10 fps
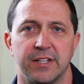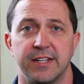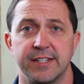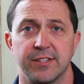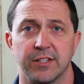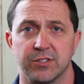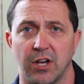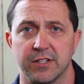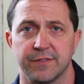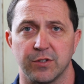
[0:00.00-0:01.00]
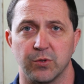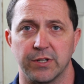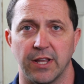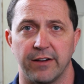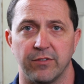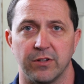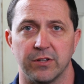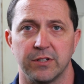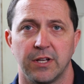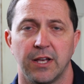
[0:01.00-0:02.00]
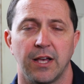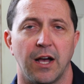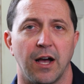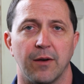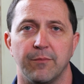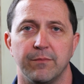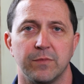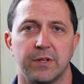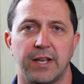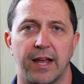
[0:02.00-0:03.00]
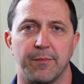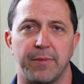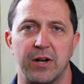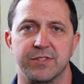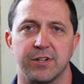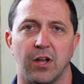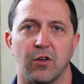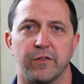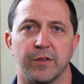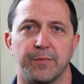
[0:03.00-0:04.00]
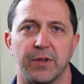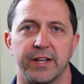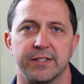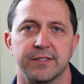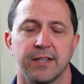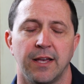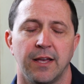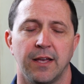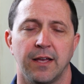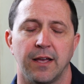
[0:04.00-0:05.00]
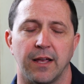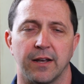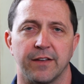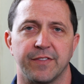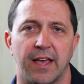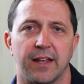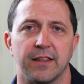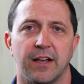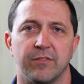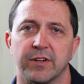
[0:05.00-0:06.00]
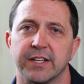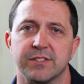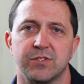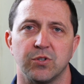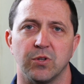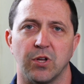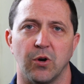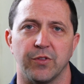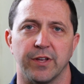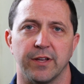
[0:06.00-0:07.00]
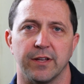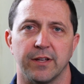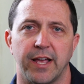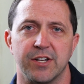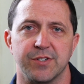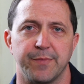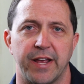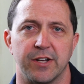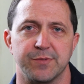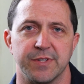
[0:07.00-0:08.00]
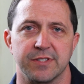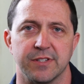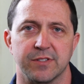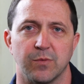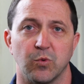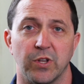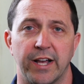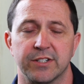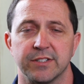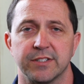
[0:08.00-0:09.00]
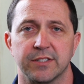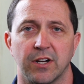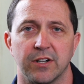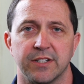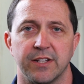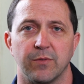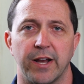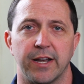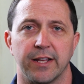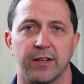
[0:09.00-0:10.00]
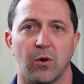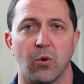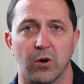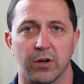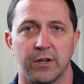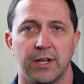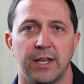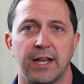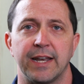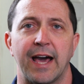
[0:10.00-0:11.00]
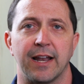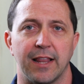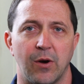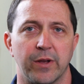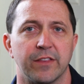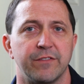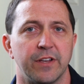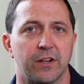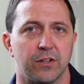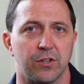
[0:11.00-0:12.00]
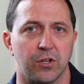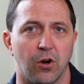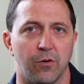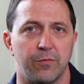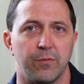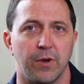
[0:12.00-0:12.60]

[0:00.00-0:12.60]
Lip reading: diesel exhaust fluid level kind of bouncing all over the place. And if that level gets too low, the engine management system will actually start derating or not allowing the vehicle to go